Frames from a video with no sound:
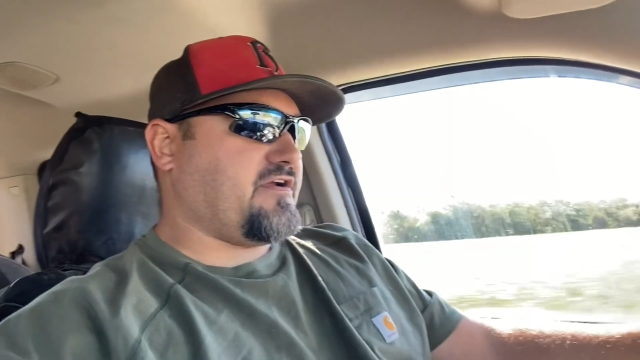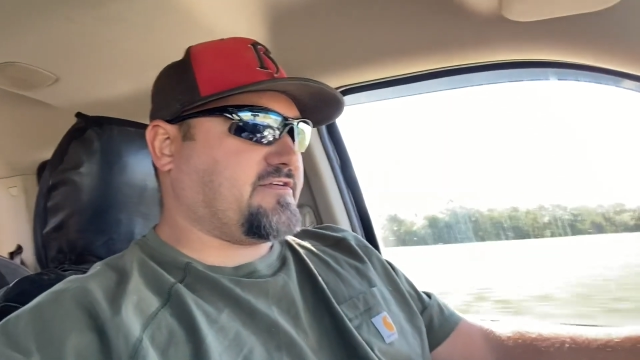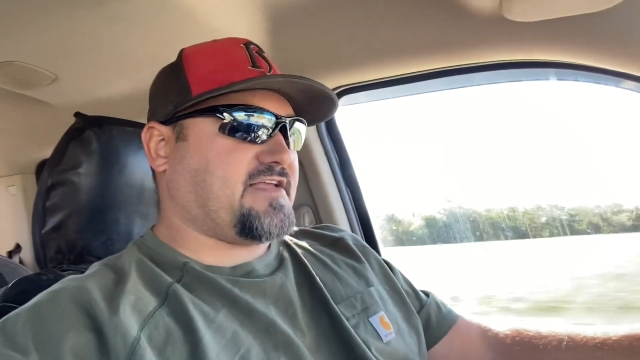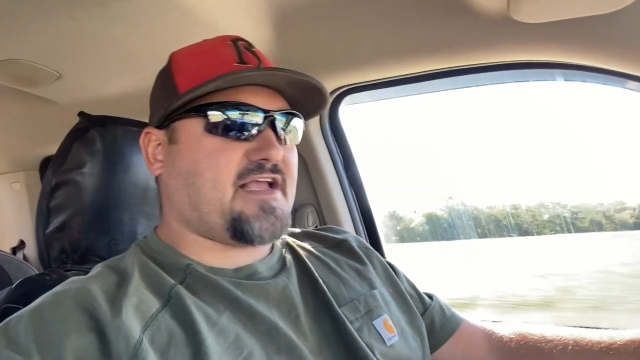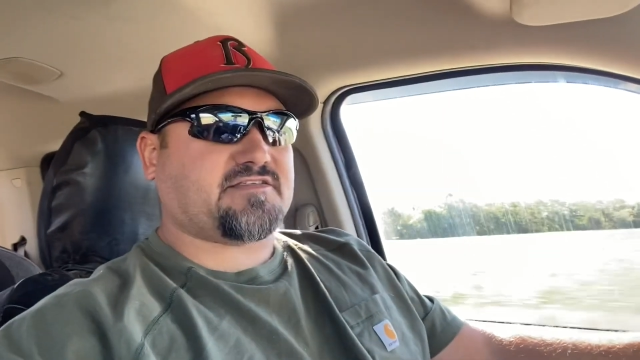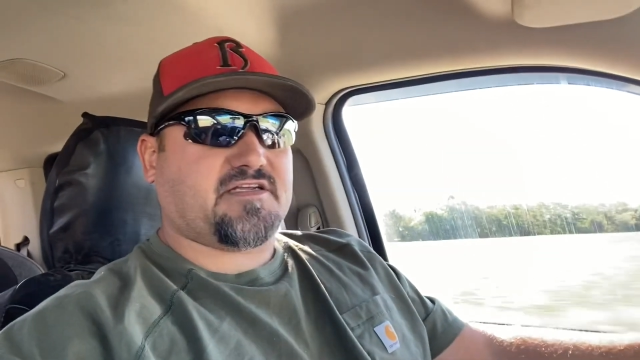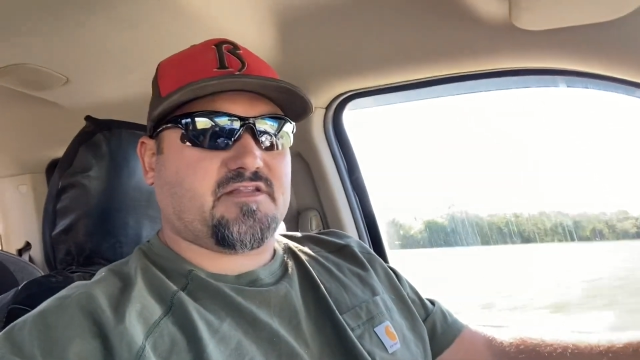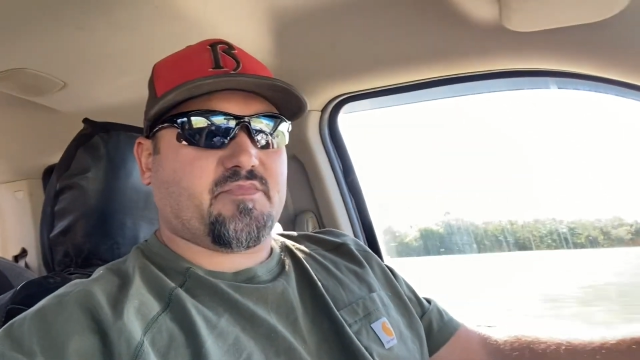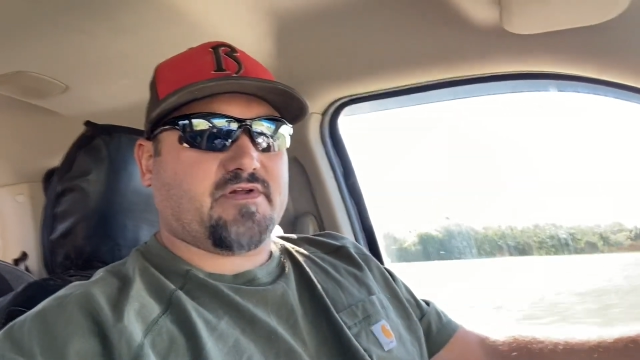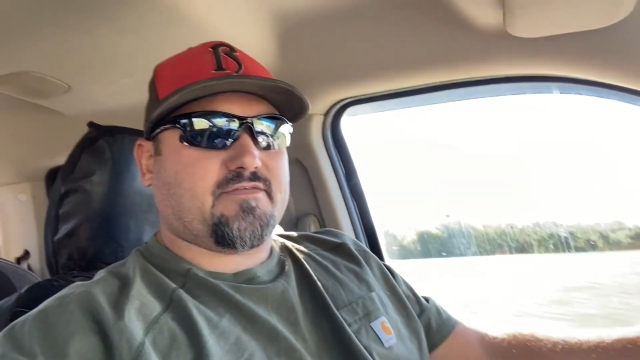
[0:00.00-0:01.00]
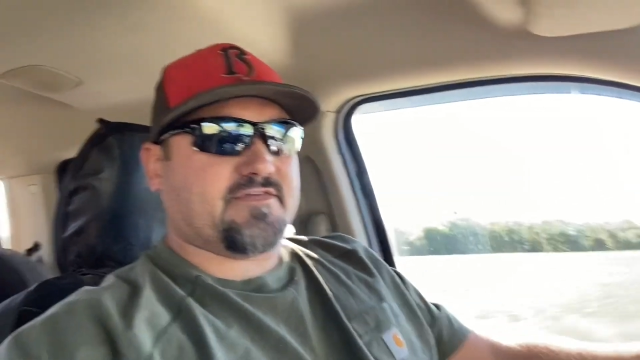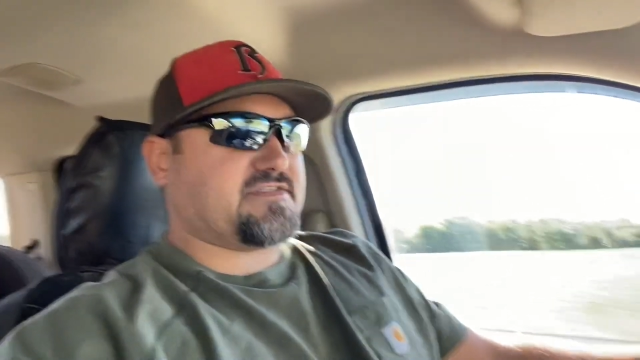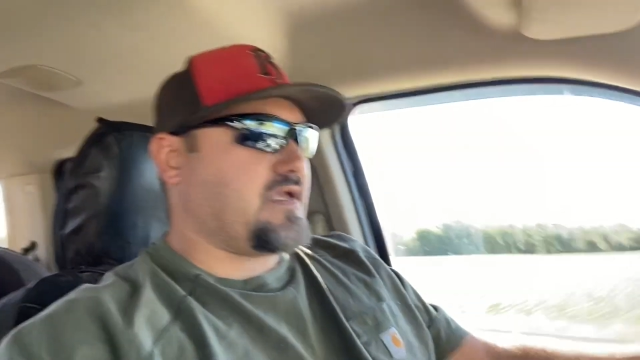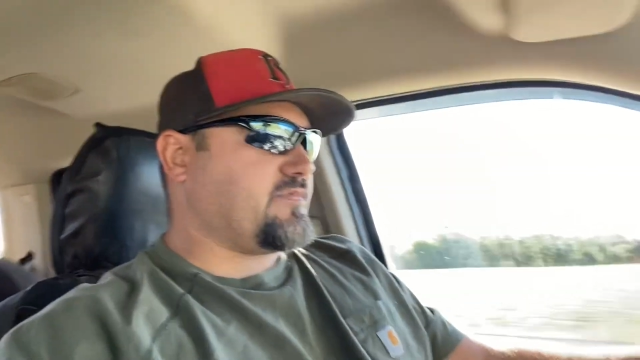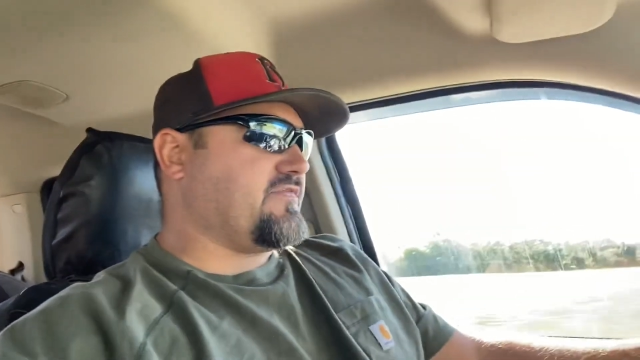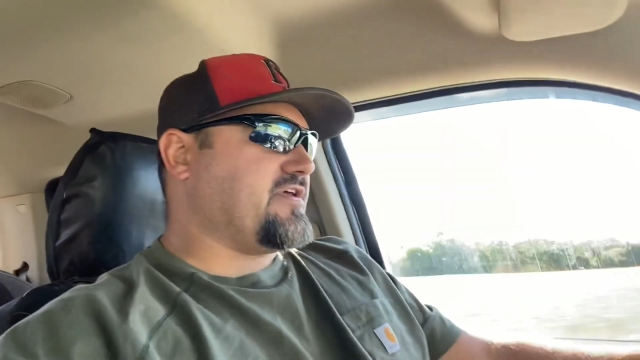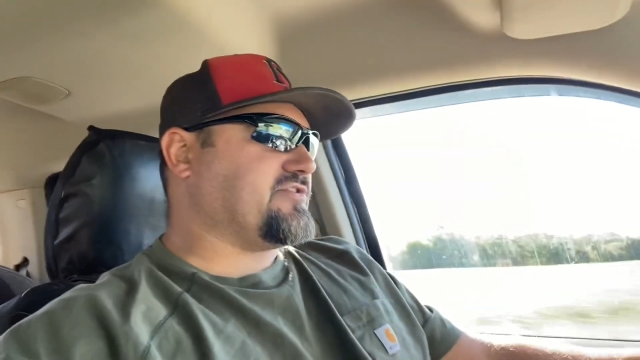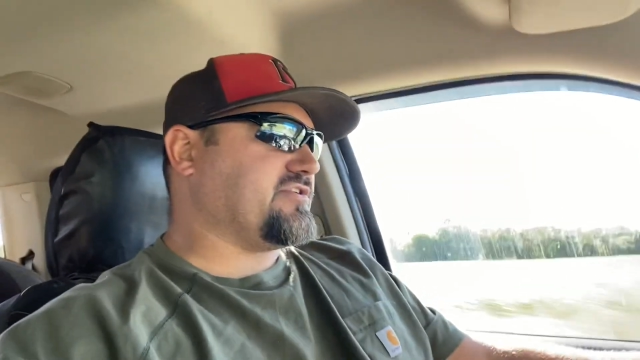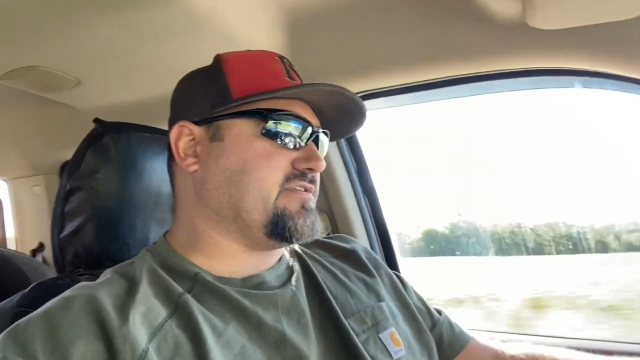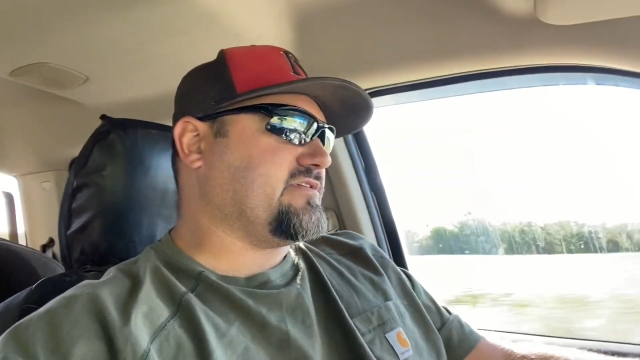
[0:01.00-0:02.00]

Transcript: It's actually in the middle of a subdivision.